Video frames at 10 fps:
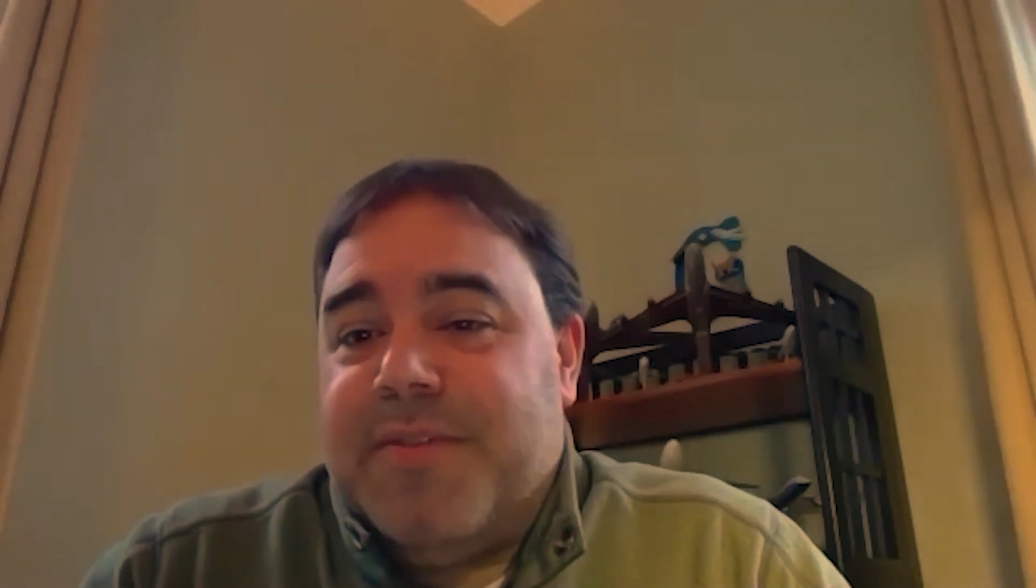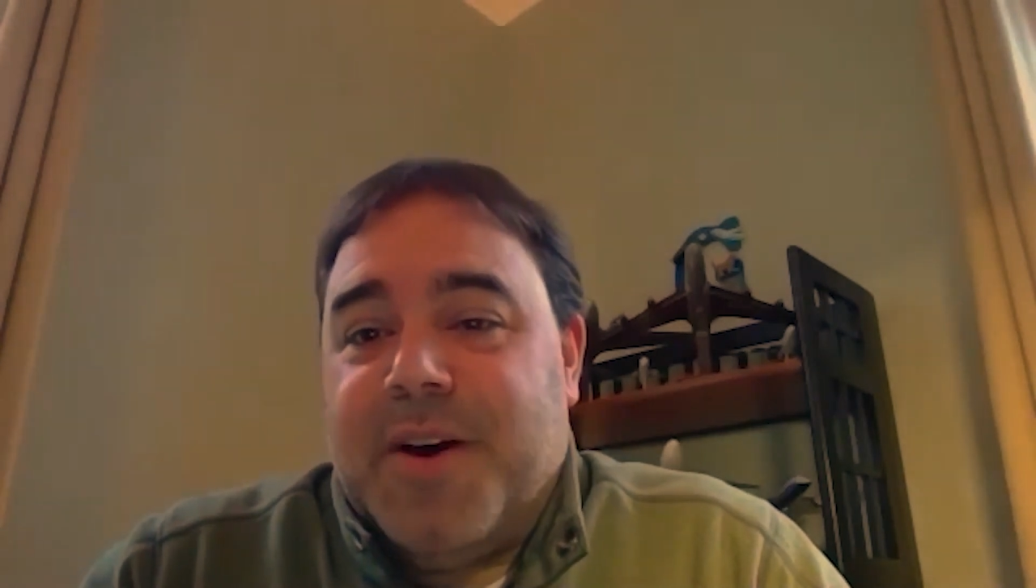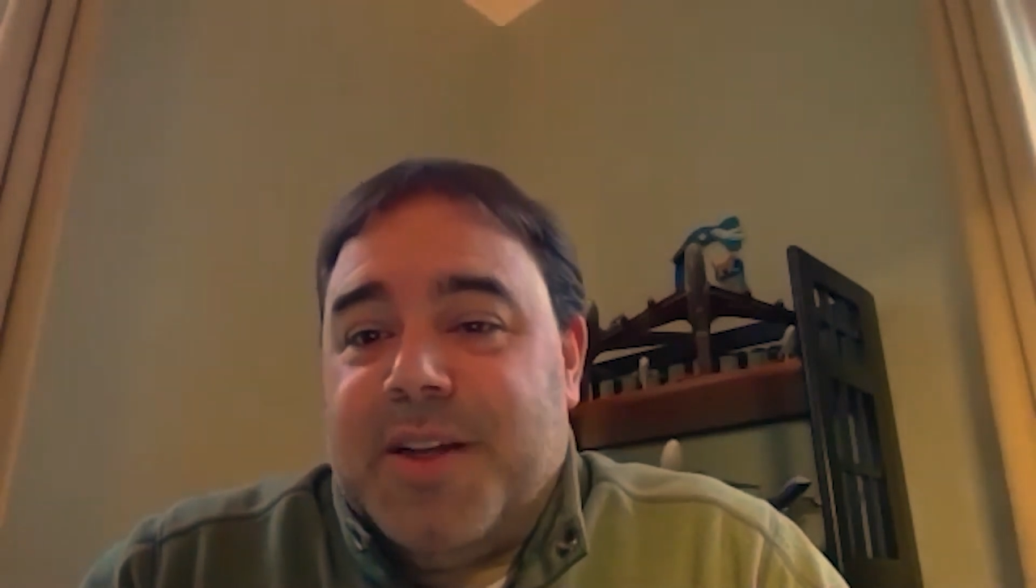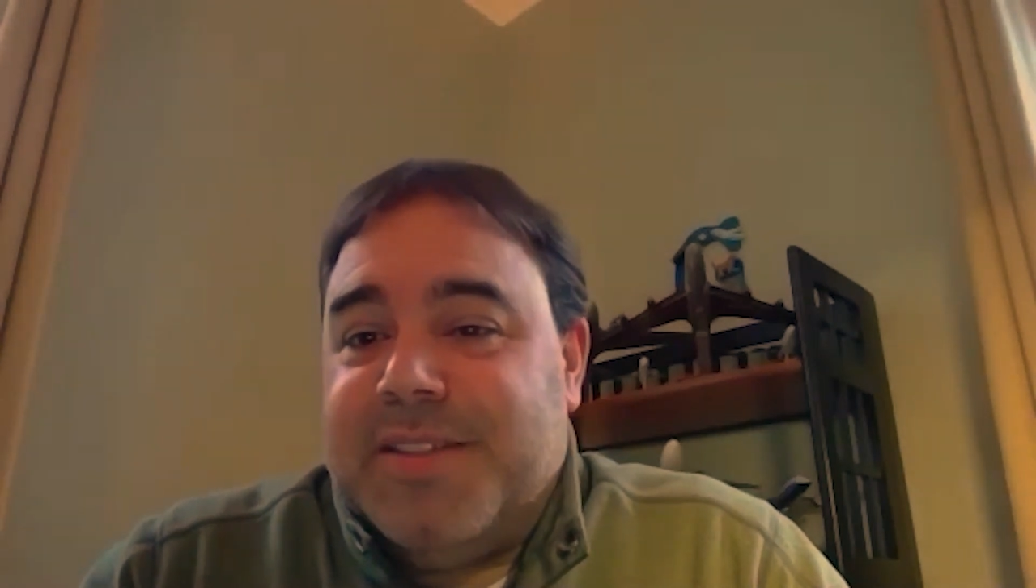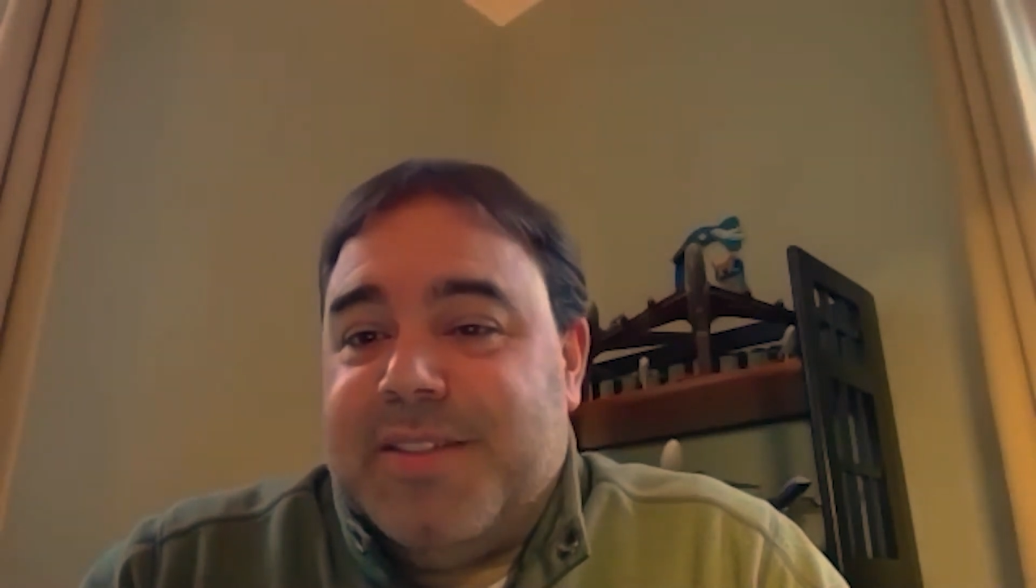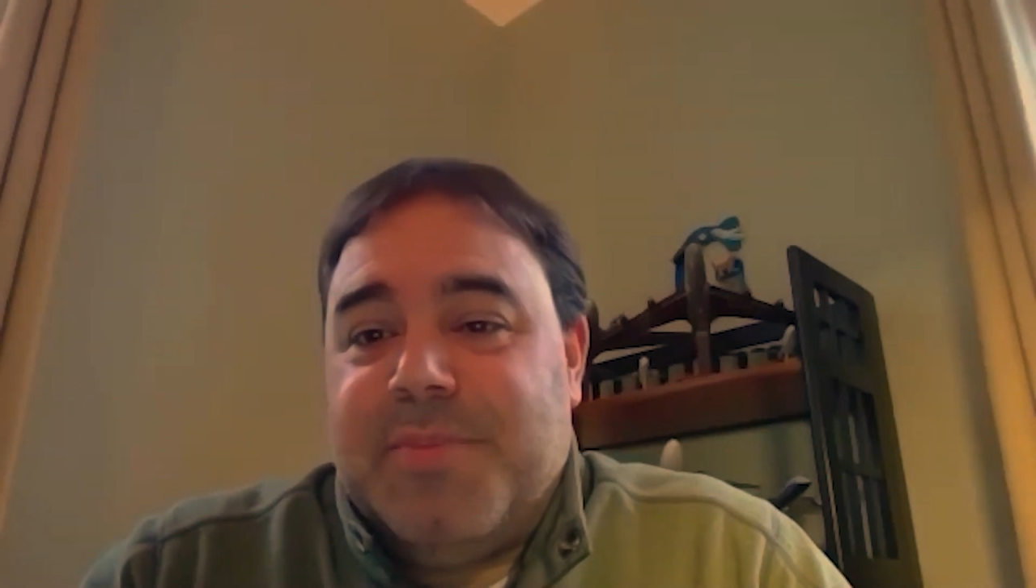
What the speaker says: funds